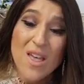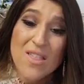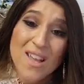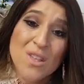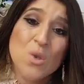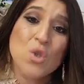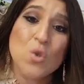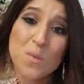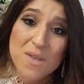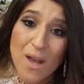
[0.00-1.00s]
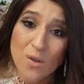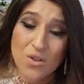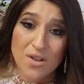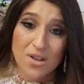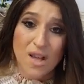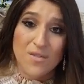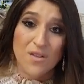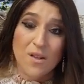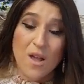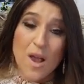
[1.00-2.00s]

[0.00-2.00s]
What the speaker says: then you stoop down to their level.